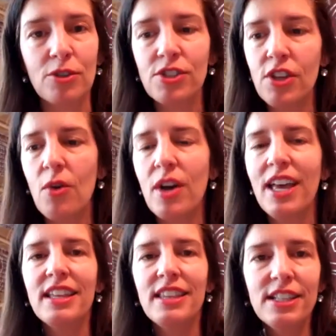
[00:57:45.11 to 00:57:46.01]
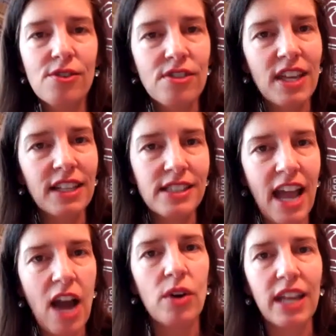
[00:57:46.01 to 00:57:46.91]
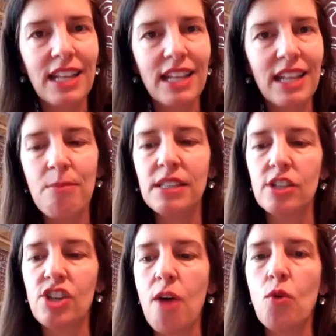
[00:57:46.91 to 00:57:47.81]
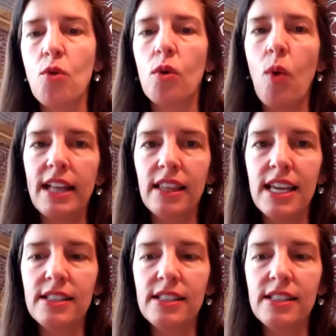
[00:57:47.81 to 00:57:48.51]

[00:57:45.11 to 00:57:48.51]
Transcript: So these are things that now we're getting that message out more widely.